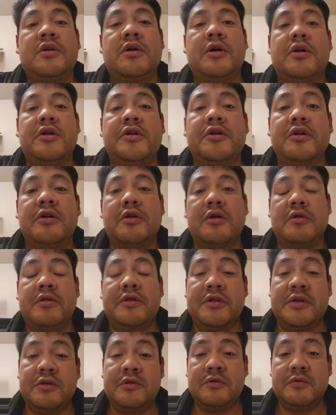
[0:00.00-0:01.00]
under
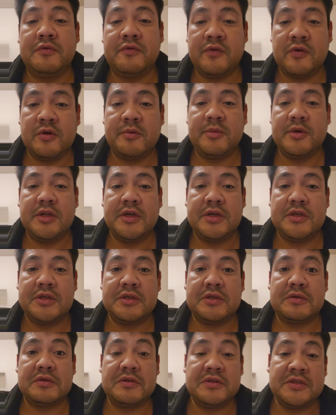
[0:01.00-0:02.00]
the new formula,
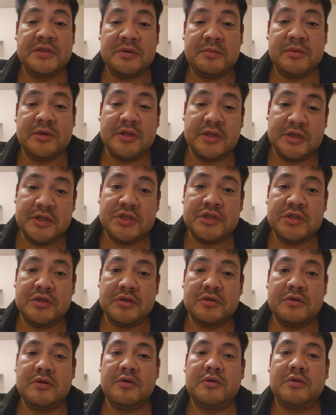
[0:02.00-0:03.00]
the
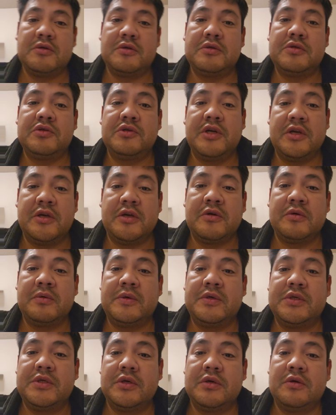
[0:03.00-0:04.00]
simulation Drake
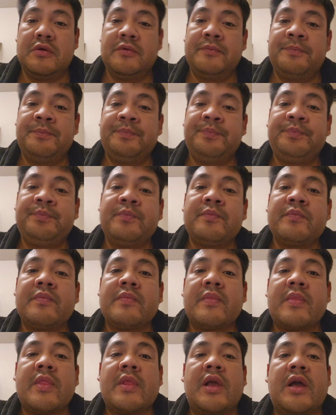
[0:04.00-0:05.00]
equation.
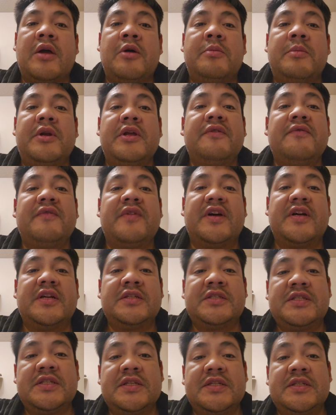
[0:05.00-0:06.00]
How many
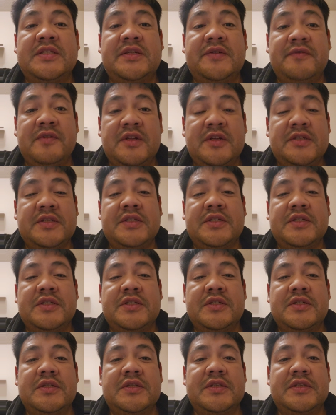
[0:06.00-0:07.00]
advanced
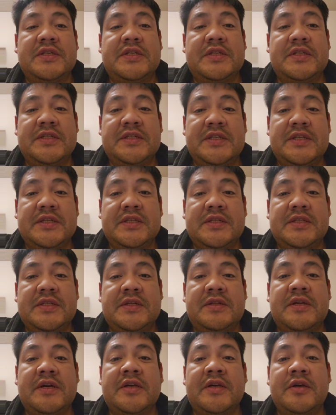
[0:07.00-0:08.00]
civilizations
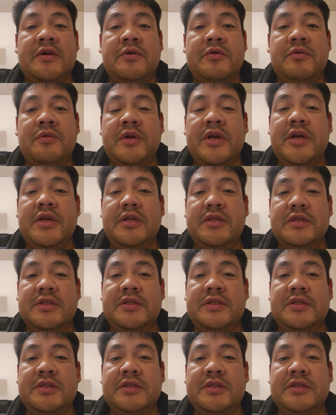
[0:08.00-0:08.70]
exist that can create